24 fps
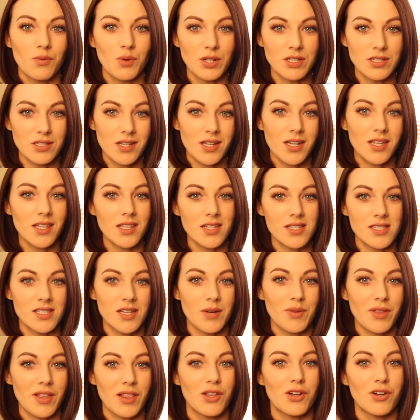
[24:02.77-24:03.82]
Once I get like
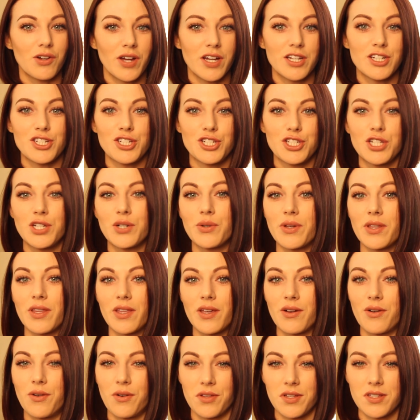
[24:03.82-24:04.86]
set with a look, I just do it
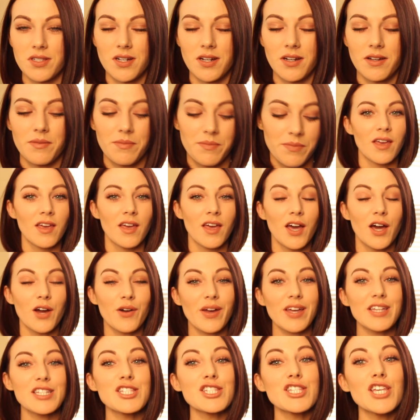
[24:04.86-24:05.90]
like all the time.
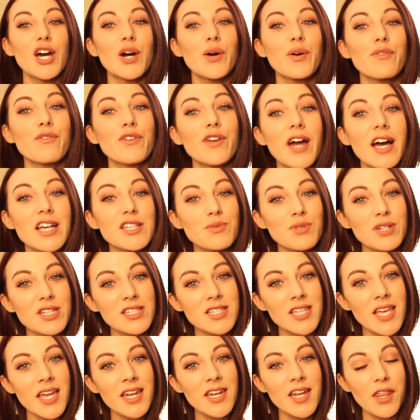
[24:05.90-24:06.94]
Okay, so if you guys want to
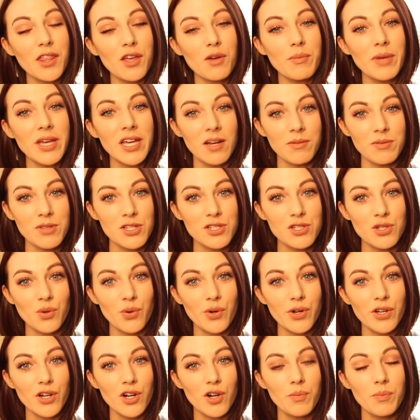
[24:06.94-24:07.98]
see another makeup
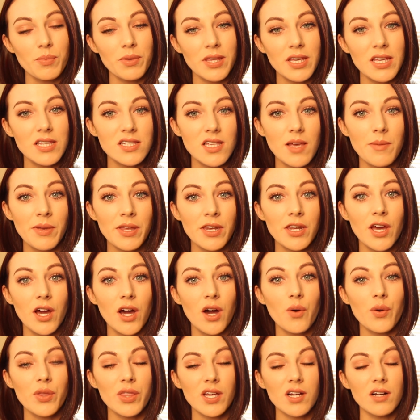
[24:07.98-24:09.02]
tutorial, please let me
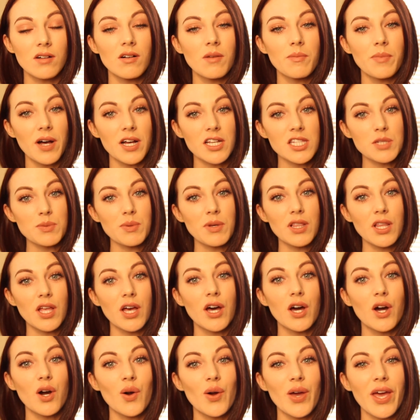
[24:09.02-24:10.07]
know in the comment box
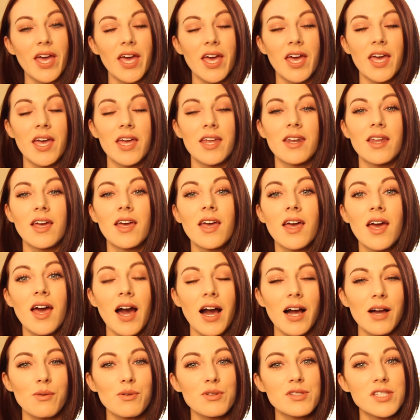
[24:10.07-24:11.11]
below, and
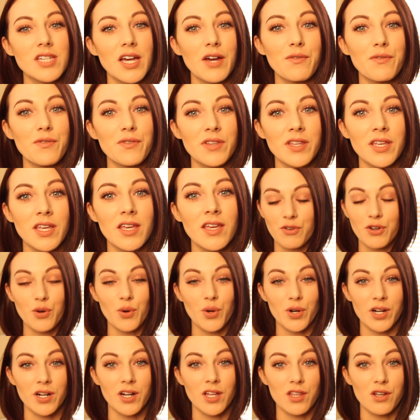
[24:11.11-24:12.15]
I will definitely
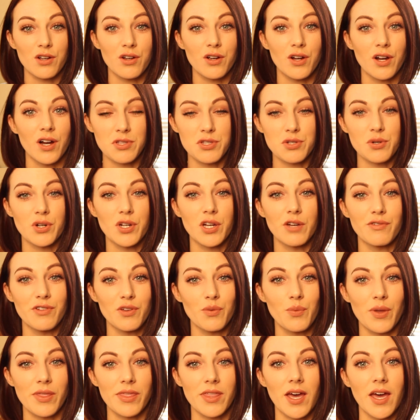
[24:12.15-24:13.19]
record another tutorial if you want